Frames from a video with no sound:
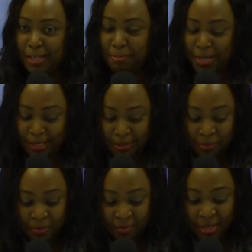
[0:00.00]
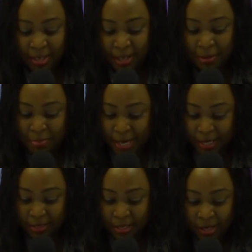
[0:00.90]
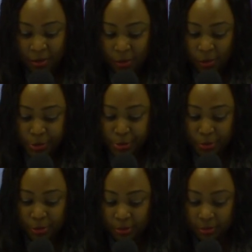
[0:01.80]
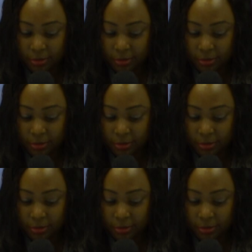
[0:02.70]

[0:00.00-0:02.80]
Amen. Amen. Also,